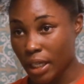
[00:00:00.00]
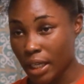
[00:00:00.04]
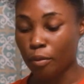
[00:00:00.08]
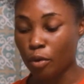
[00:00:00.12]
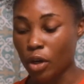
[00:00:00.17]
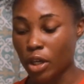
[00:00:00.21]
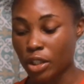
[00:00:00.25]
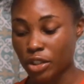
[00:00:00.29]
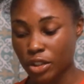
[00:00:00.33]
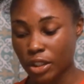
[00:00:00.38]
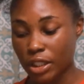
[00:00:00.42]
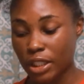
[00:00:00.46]
And
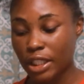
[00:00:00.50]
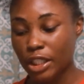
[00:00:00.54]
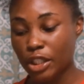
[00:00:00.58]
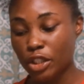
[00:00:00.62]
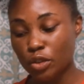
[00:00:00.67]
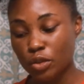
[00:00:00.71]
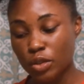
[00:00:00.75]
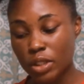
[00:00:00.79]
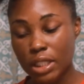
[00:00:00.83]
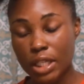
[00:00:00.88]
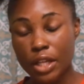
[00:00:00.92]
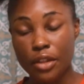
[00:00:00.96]
we're also going to
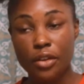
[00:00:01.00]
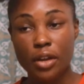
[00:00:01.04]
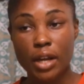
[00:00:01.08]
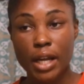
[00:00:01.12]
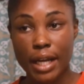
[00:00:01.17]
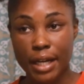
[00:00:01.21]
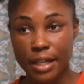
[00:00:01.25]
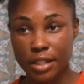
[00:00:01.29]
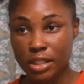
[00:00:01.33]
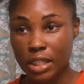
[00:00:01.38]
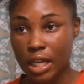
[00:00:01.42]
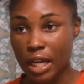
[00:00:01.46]
use another
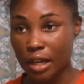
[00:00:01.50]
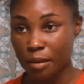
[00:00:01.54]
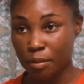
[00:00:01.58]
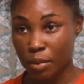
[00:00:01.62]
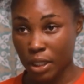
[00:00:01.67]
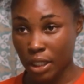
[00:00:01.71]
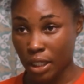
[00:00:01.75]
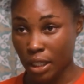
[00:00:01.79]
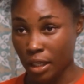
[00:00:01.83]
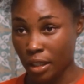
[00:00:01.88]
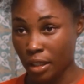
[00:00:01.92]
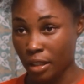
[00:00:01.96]
hair tie
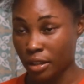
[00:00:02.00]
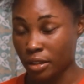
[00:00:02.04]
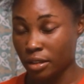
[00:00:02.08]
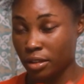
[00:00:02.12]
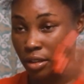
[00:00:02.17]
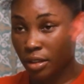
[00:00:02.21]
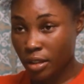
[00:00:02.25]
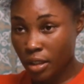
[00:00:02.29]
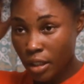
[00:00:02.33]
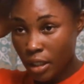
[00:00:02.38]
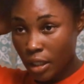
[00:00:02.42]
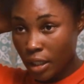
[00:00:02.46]

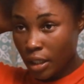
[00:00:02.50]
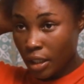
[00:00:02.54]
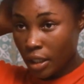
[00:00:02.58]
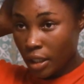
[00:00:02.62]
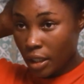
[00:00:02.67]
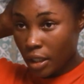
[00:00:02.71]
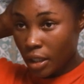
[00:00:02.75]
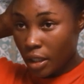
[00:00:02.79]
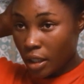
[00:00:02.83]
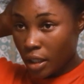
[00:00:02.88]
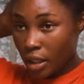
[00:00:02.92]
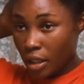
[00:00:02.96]
because
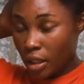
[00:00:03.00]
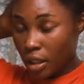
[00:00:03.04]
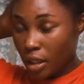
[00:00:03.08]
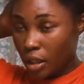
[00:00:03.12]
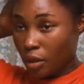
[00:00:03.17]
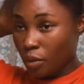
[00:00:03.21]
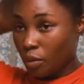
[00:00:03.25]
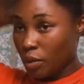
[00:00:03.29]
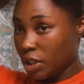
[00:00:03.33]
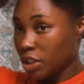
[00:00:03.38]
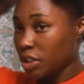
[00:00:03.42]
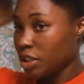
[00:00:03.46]

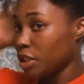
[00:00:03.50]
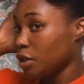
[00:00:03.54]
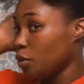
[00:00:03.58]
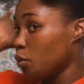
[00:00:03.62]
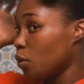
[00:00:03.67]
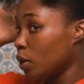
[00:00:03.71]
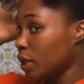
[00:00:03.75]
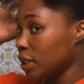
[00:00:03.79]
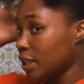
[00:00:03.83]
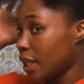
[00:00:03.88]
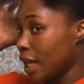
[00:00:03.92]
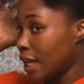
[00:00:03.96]
we just need
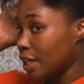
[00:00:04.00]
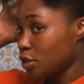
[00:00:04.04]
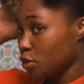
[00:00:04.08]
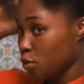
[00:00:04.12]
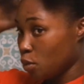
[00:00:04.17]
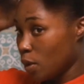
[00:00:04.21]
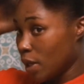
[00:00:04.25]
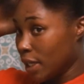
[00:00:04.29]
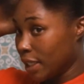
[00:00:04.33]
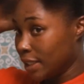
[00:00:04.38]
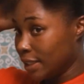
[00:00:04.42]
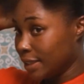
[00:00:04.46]
one last
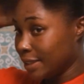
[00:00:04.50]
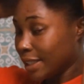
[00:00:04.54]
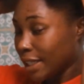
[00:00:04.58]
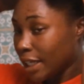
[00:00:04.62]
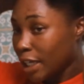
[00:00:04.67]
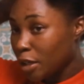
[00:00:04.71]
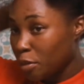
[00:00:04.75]
one to